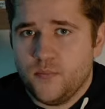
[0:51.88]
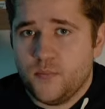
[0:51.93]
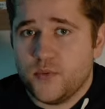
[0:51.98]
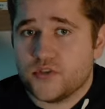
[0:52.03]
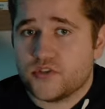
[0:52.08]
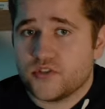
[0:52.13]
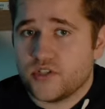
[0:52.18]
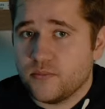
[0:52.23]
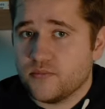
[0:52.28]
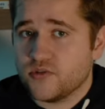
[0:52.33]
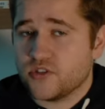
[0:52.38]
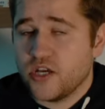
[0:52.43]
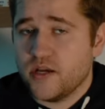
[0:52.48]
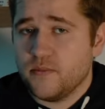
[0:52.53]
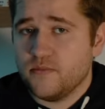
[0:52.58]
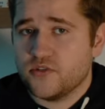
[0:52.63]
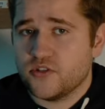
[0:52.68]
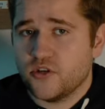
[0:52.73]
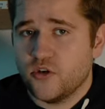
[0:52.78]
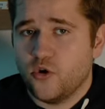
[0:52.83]
but
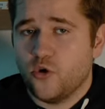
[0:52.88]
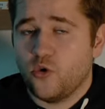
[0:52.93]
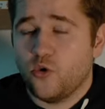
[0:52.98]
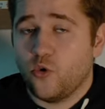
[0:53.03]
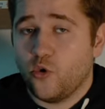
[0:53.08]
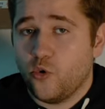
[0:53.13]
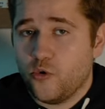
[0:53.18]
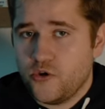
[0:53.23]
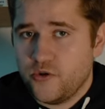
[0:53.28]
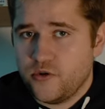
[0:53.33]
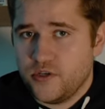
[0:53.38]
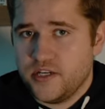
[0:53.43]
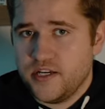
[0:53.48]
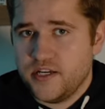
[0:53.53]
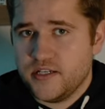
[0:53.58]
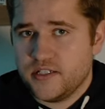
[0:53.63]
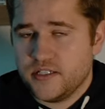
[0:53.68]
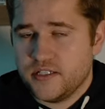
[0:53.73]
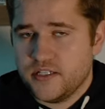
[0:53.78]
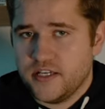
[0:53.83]
sometimes all you
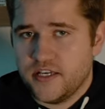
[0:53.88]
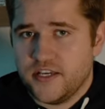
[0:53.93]
need